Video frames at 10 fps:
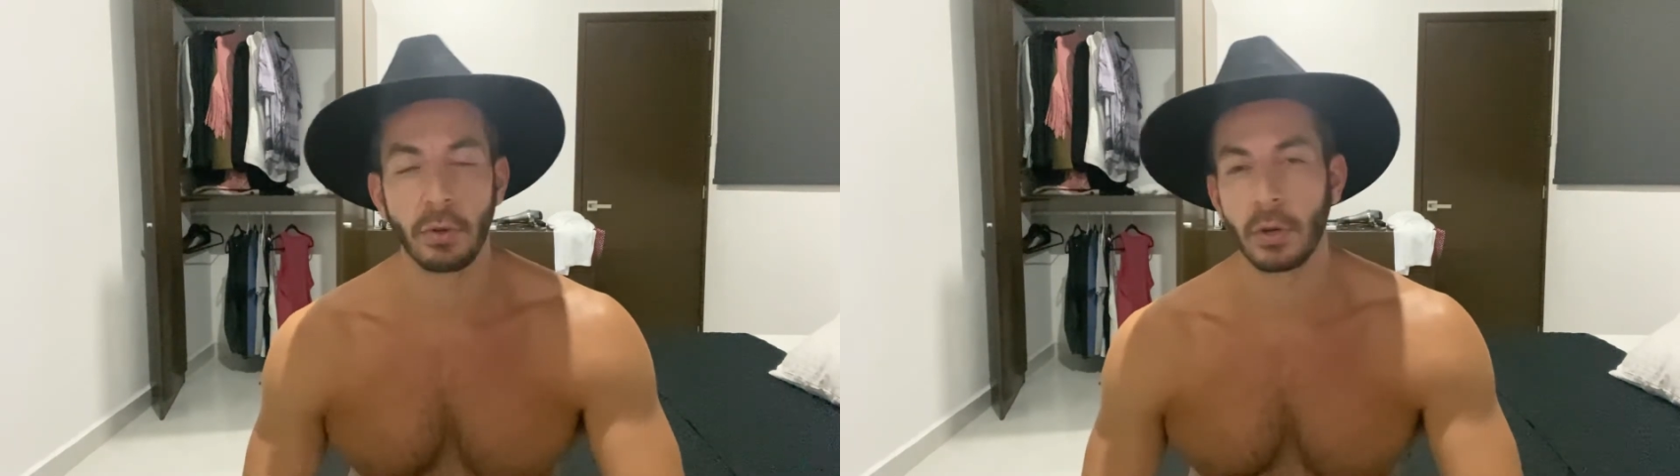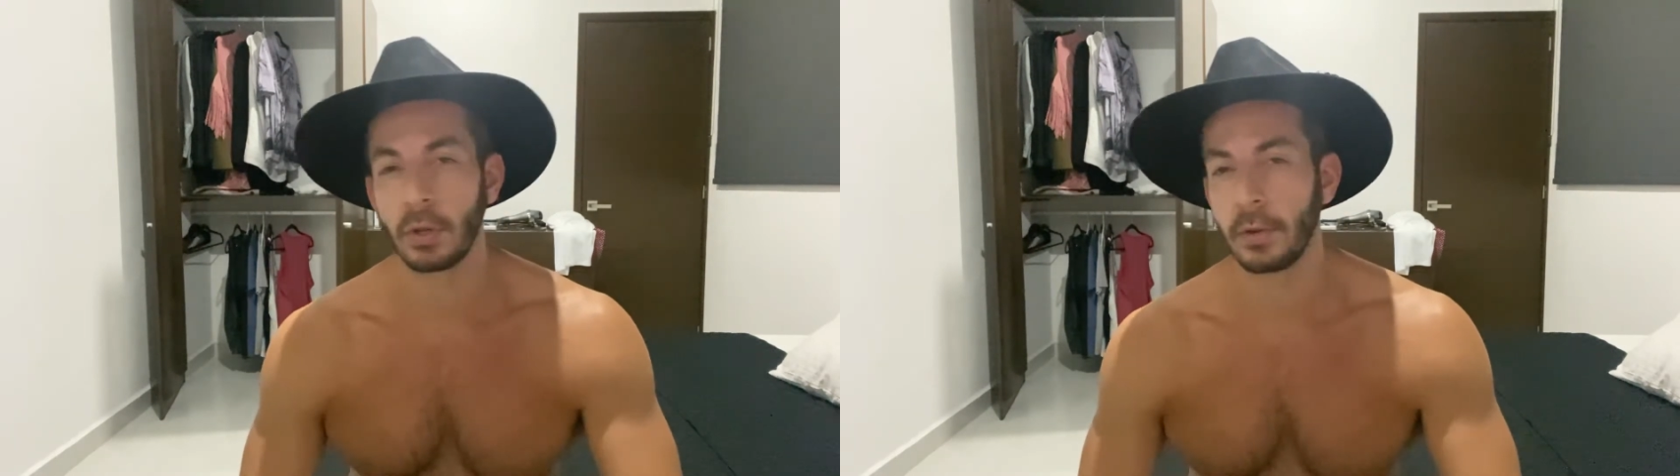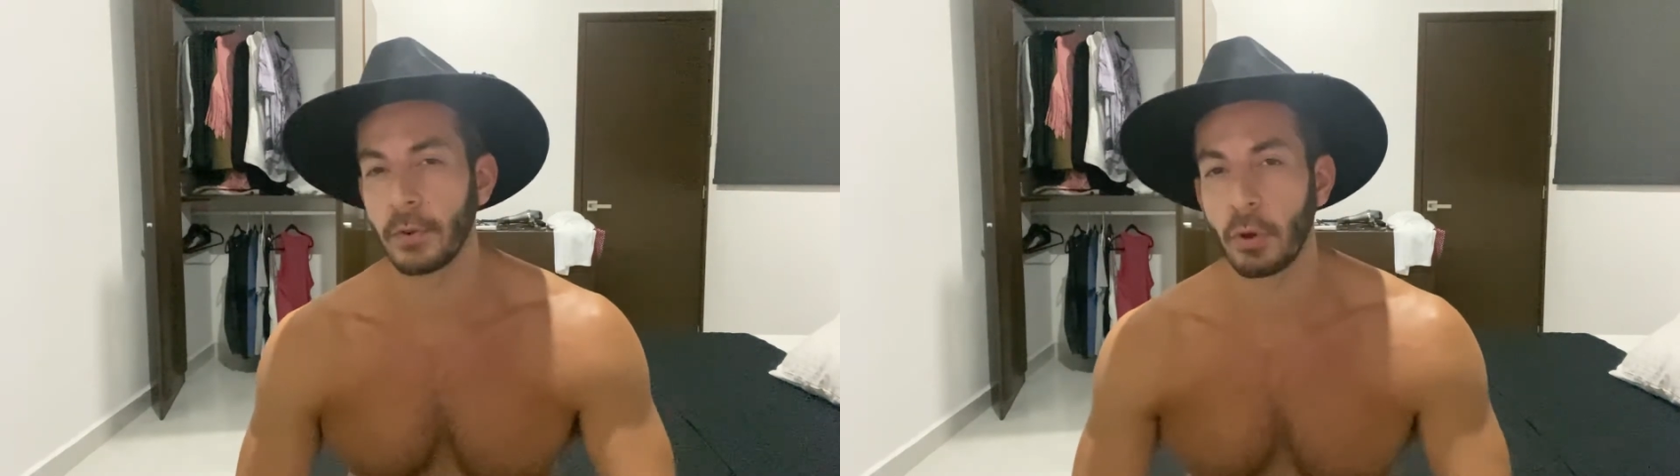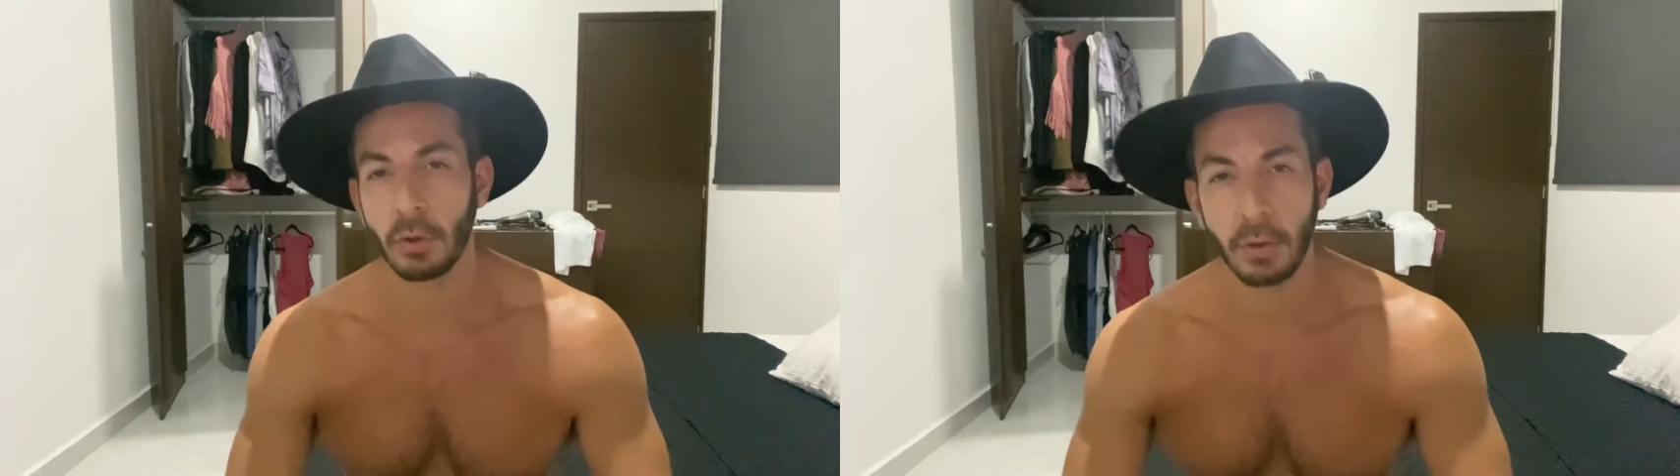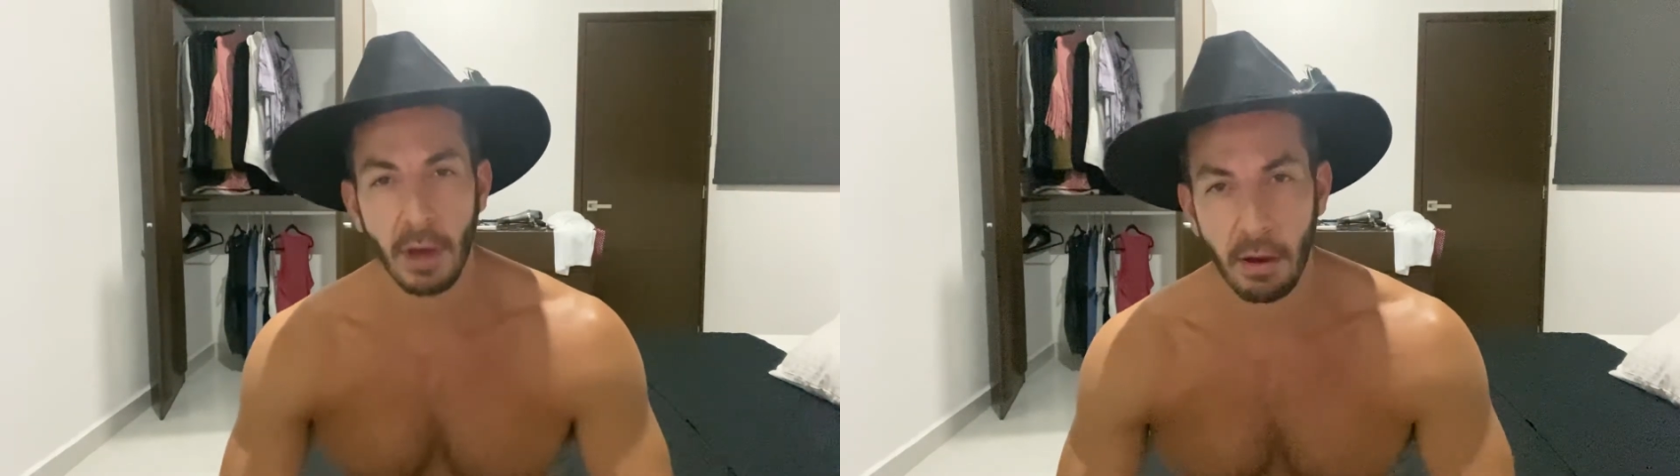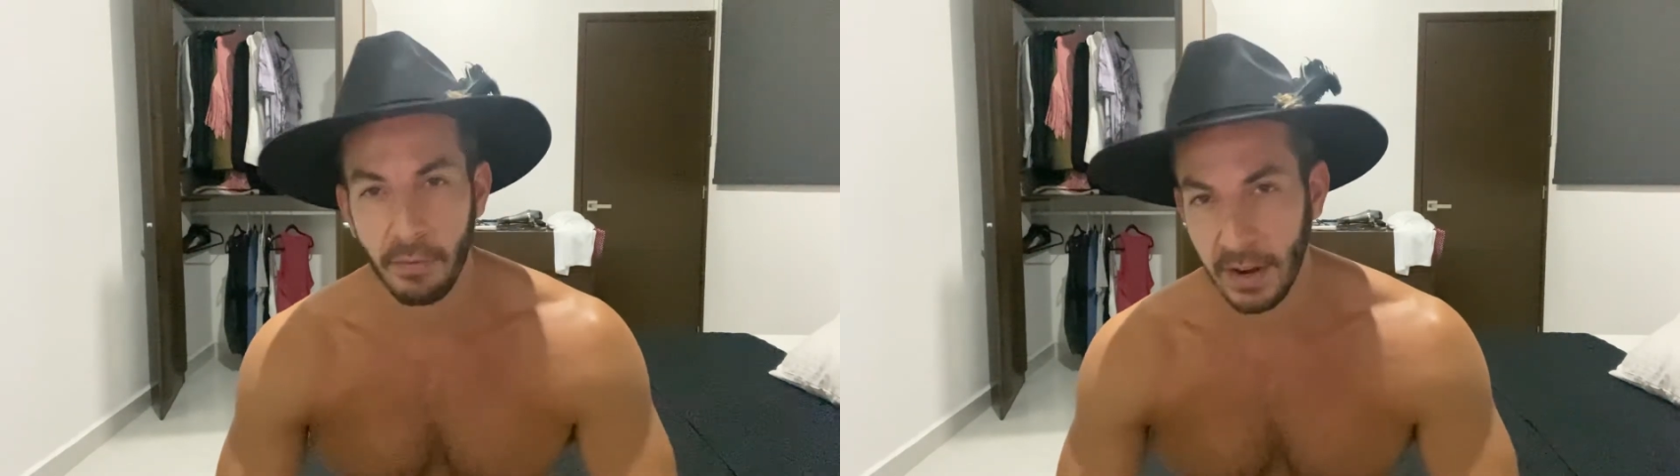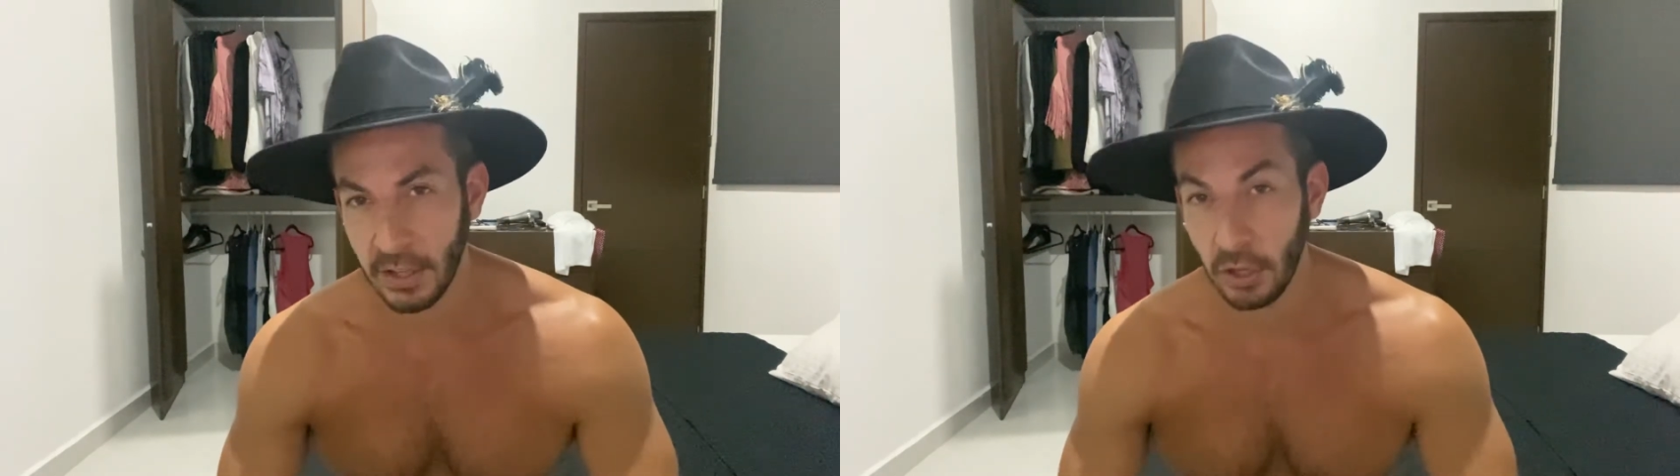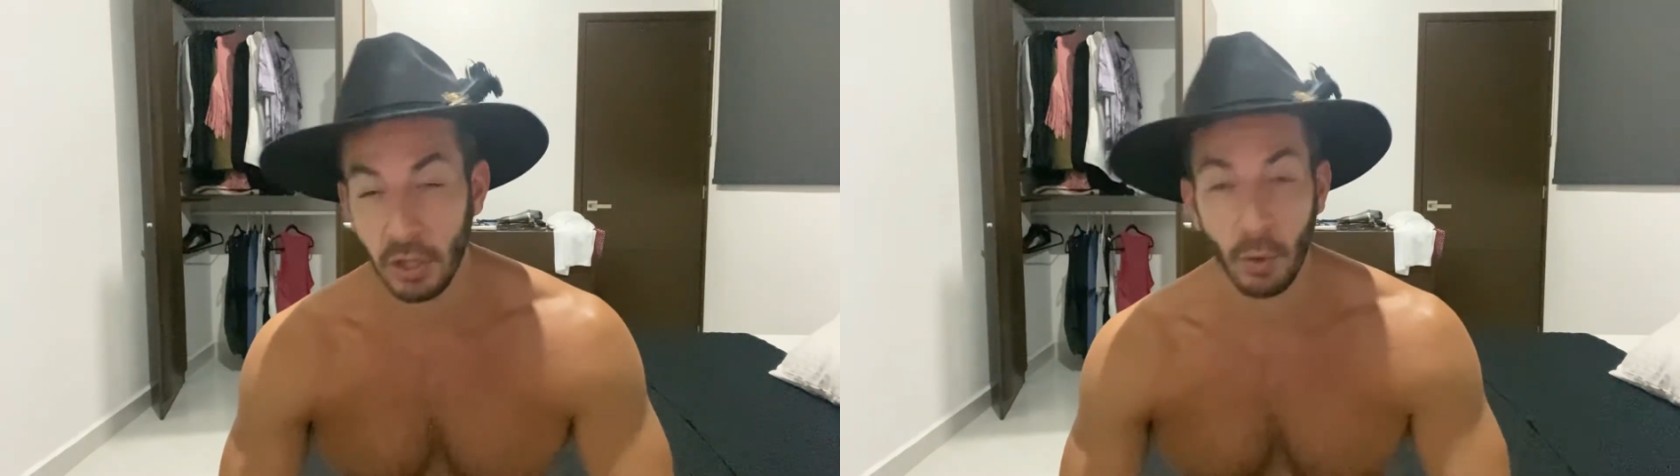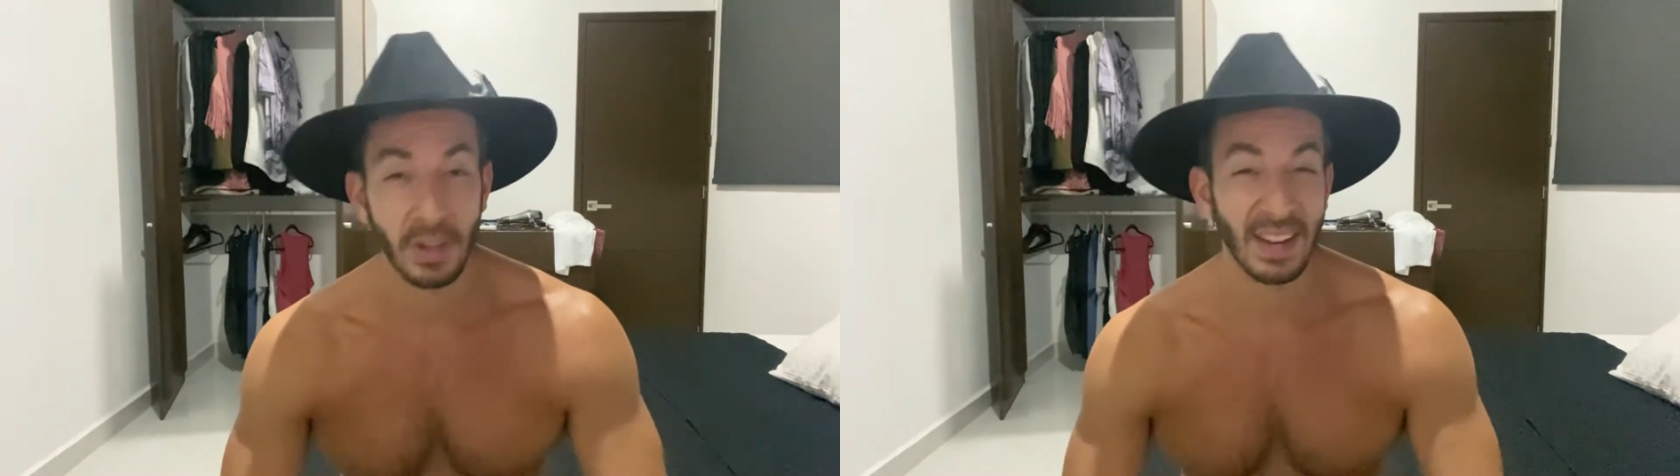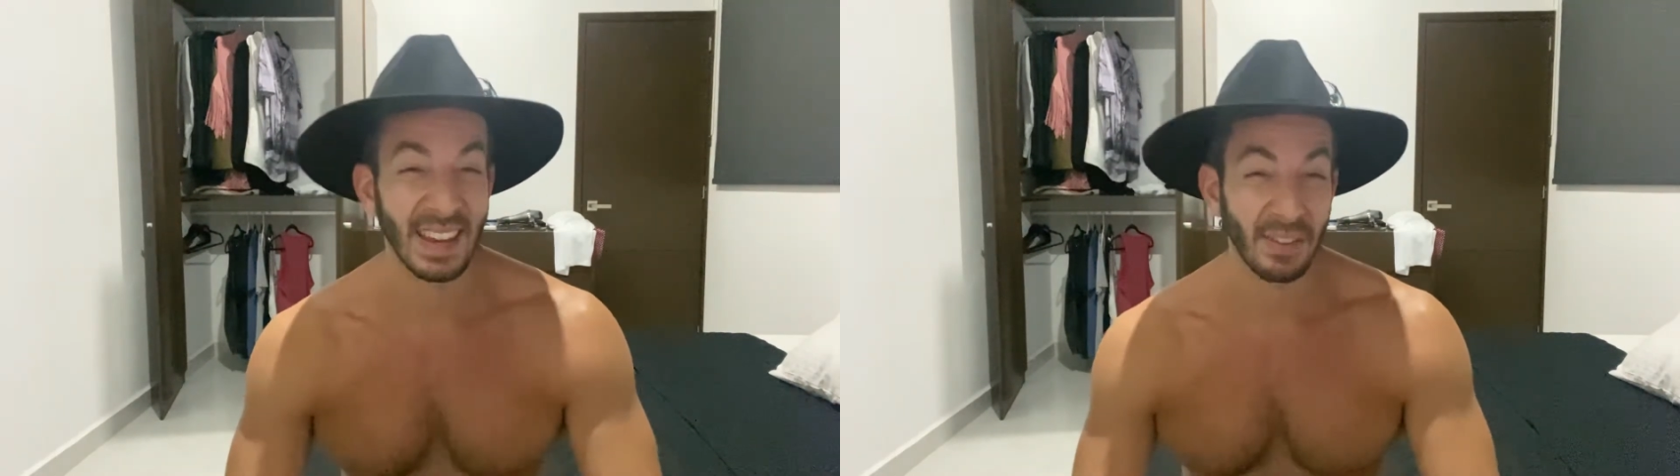you know you've got your girlfriend you don't
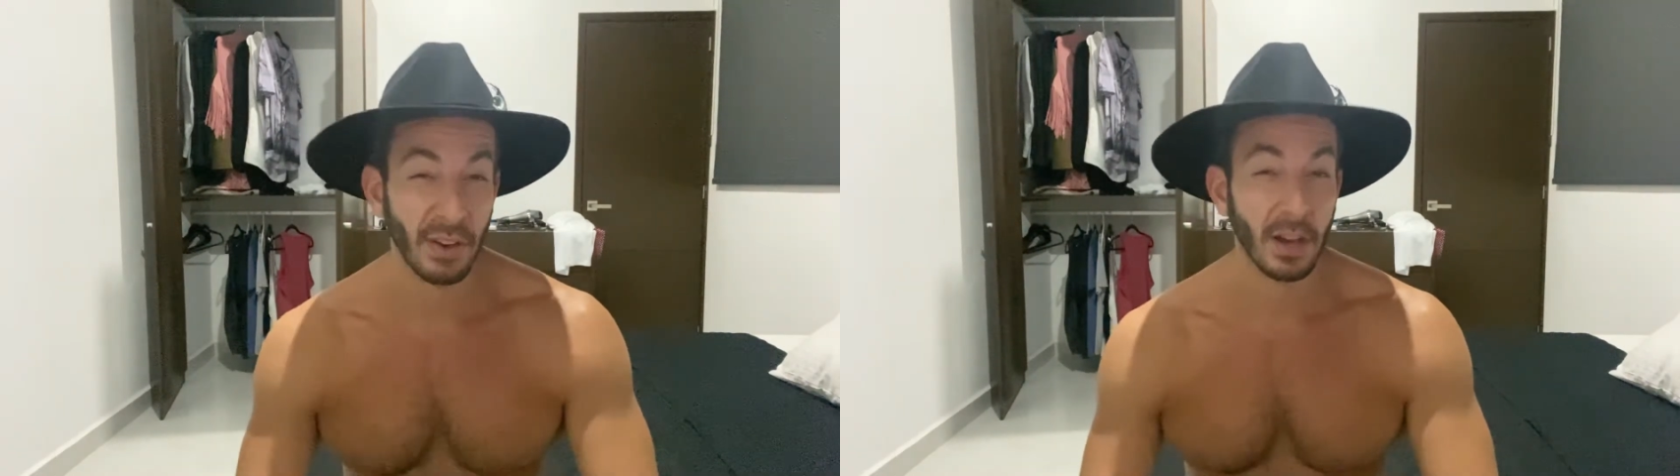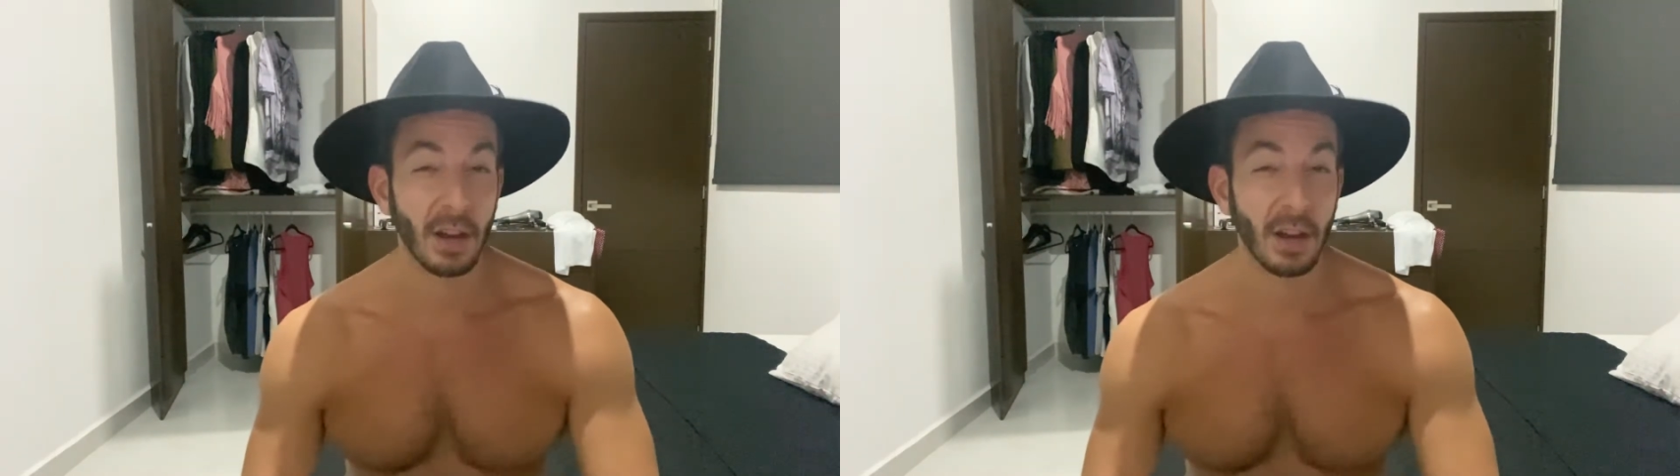want to leave her